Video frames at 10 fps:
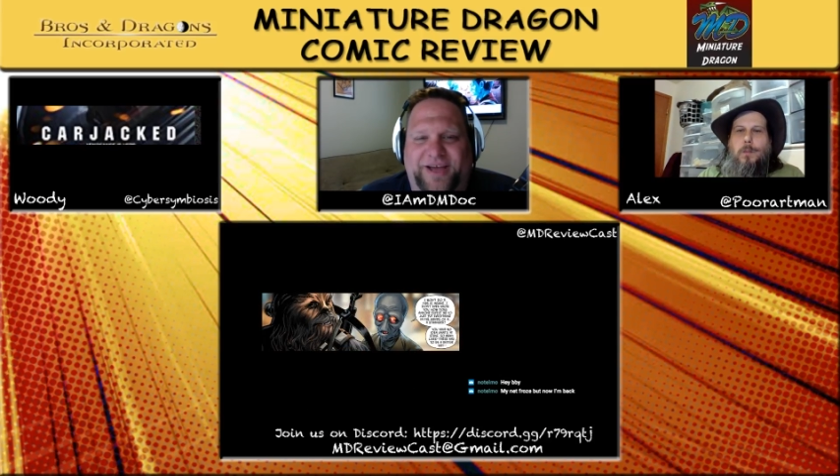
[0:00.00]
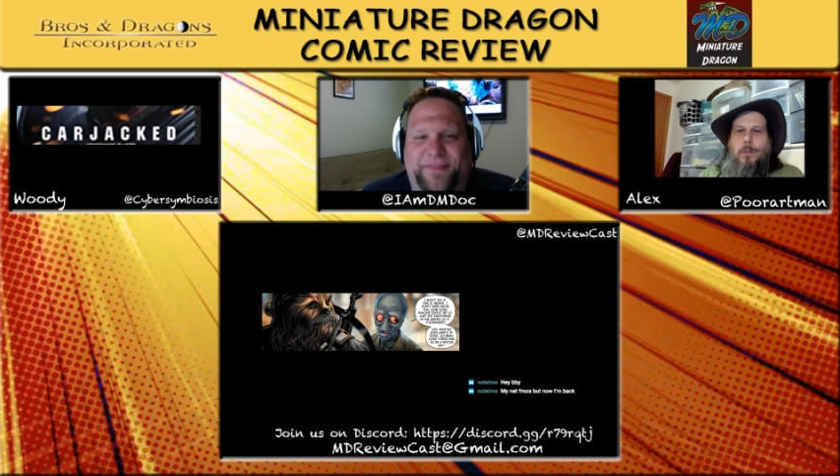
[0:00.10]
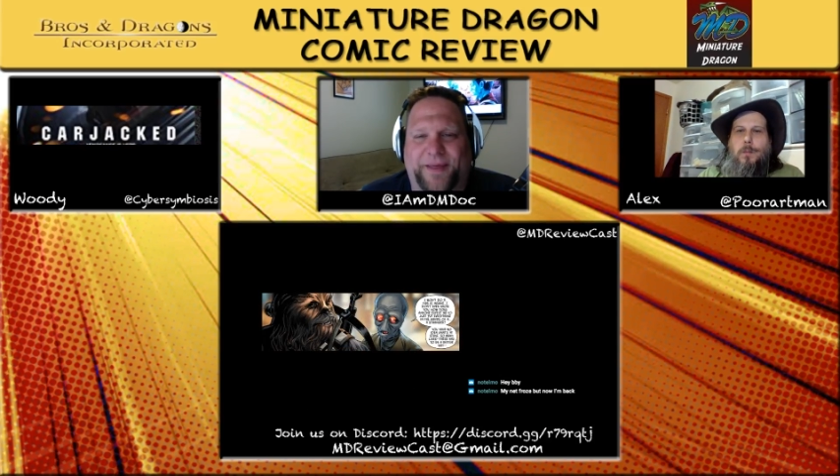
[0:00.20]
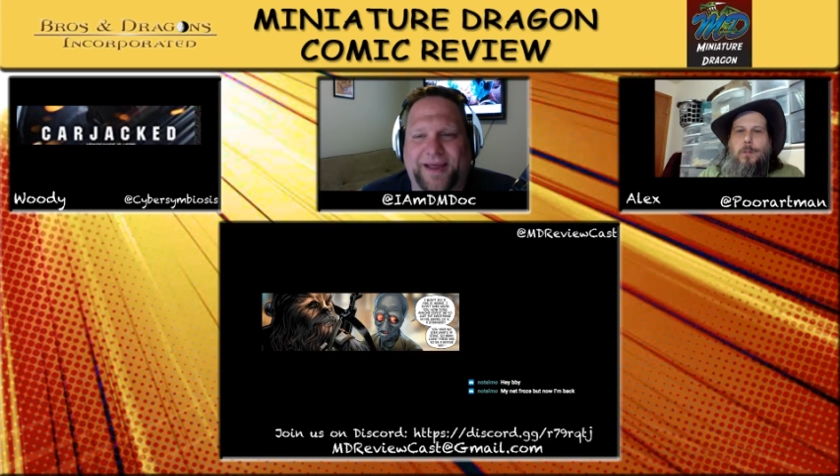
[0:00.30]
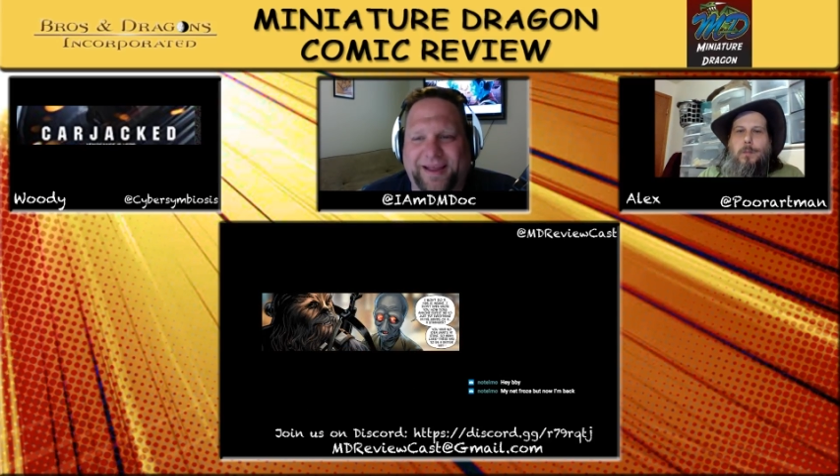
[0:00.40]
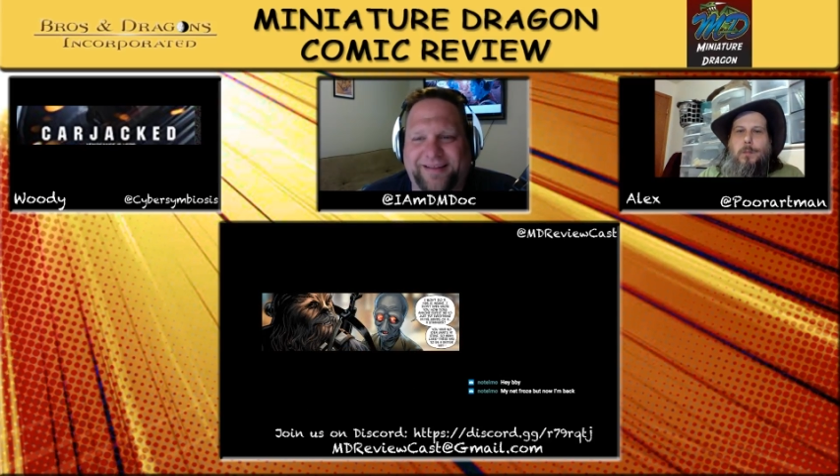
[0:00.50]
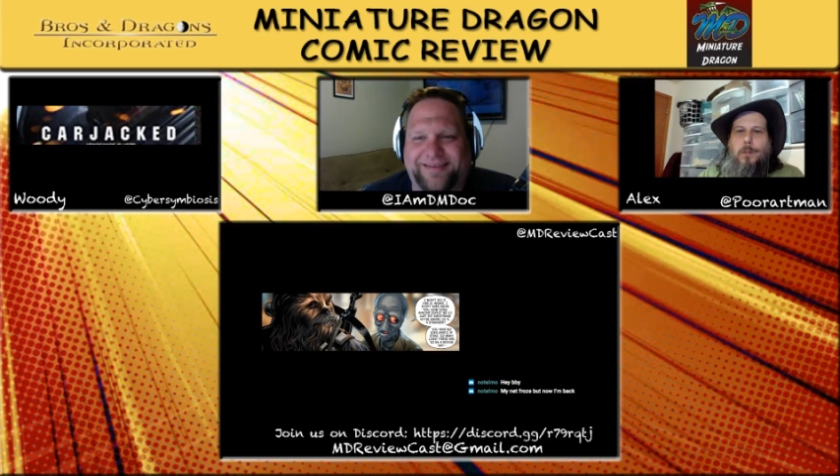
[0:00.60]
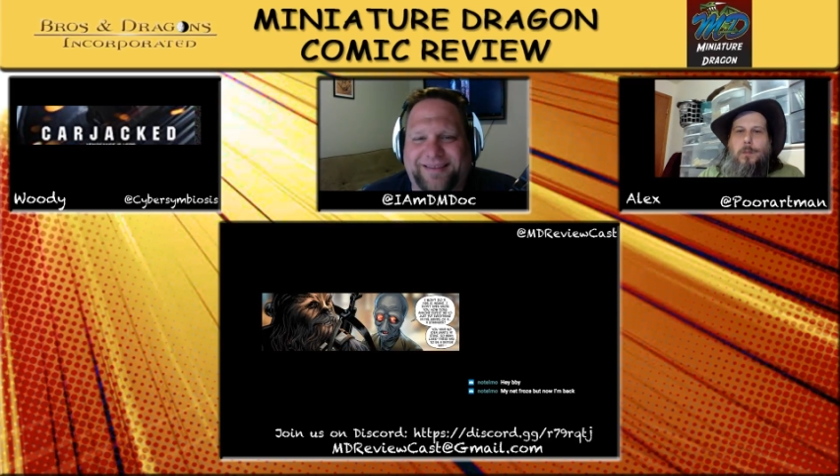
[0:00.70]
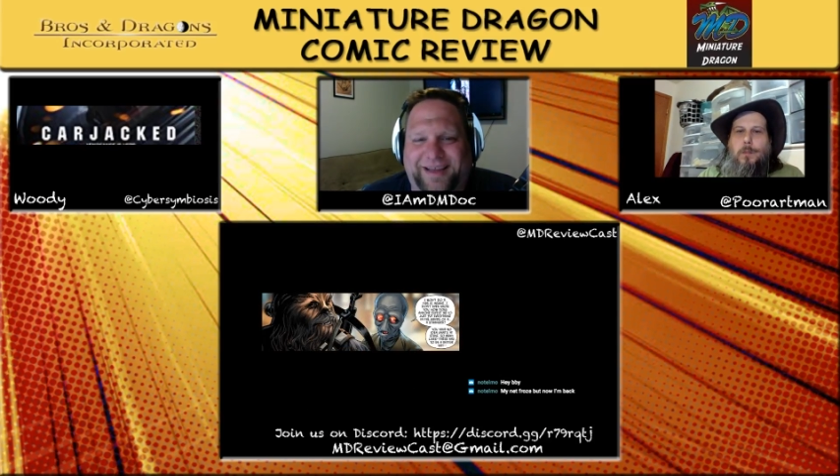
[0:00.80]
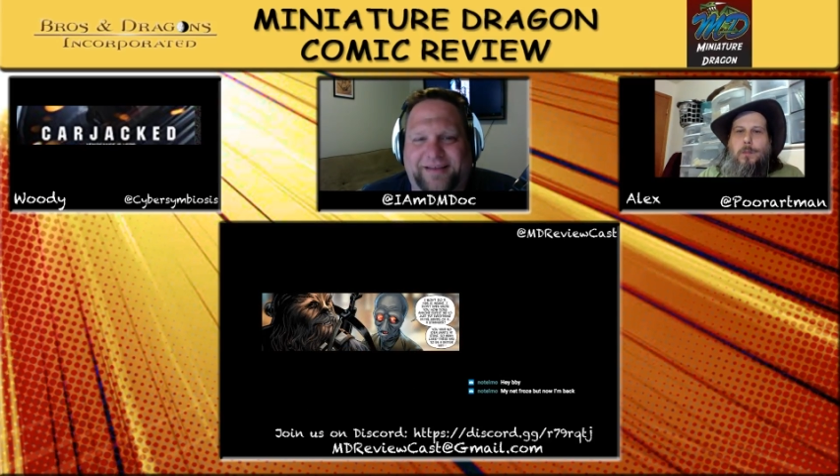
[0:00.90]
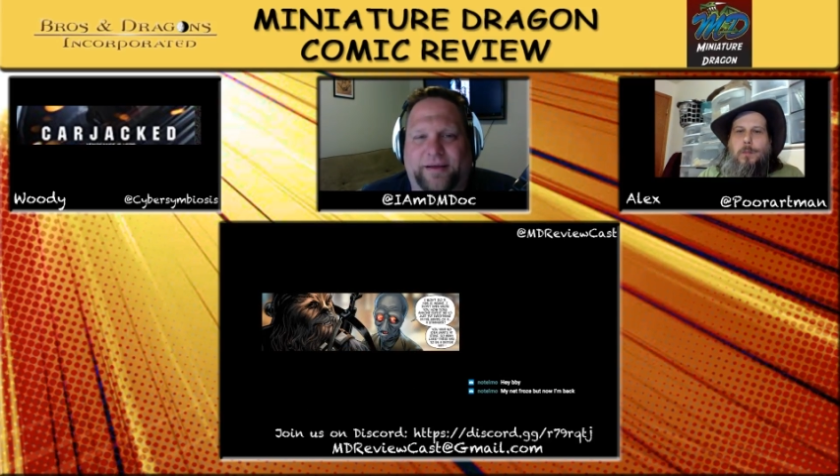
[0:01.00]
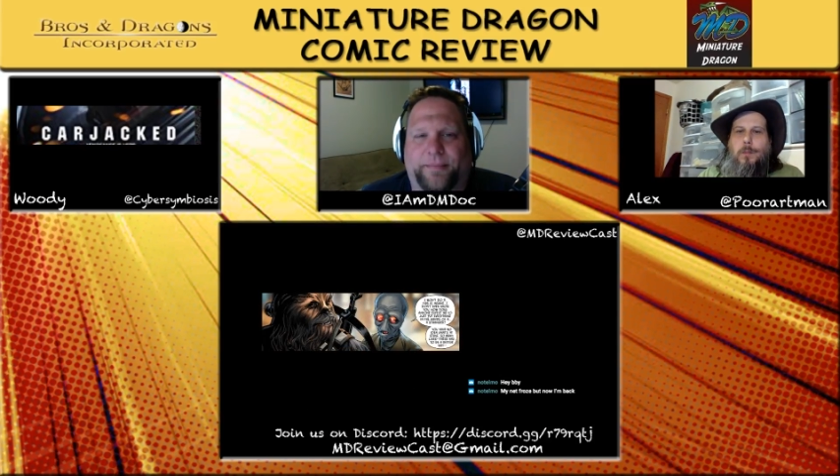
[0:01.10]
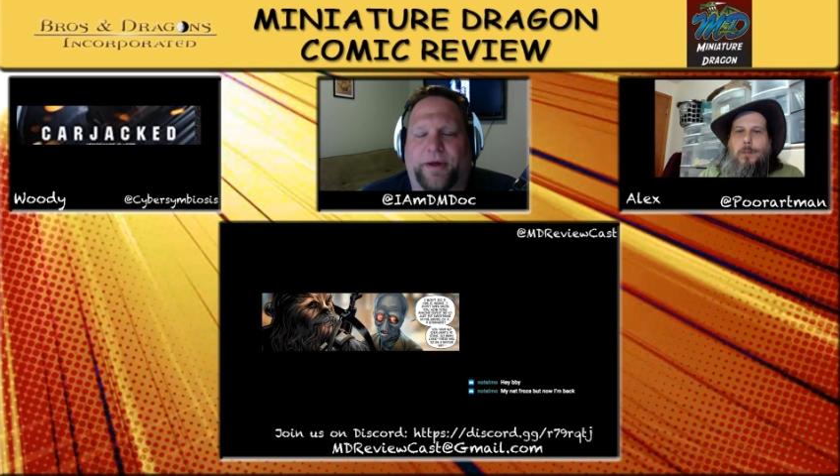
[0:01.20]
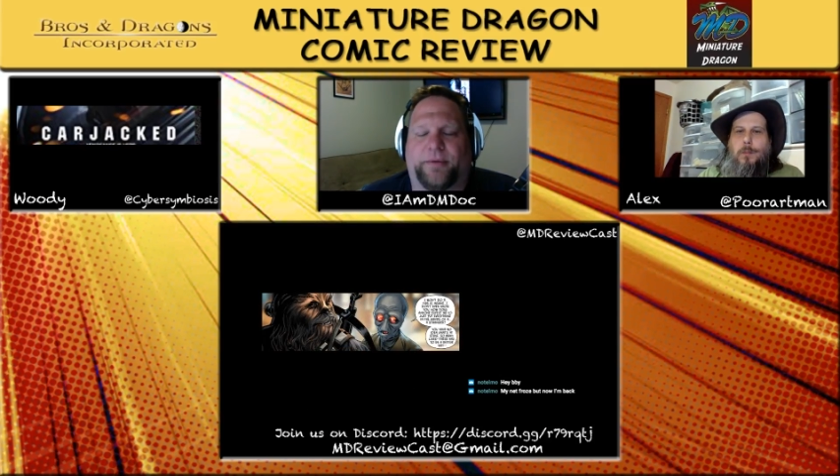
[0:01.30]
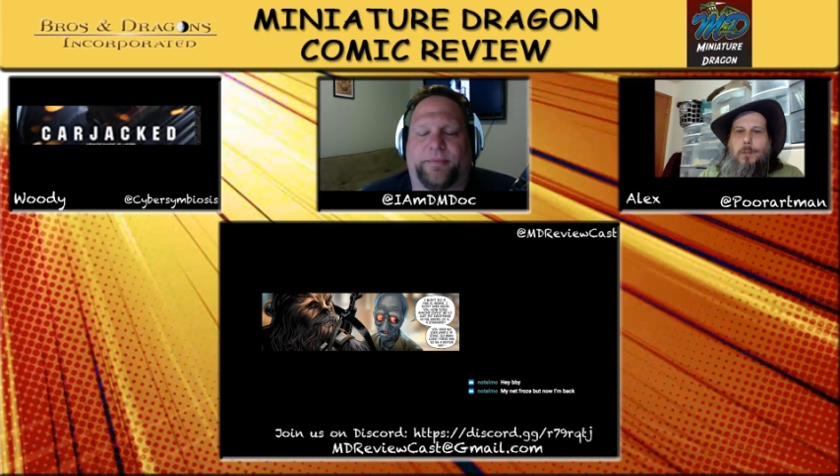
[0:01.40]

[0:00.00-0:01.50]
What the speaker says: got that instinct about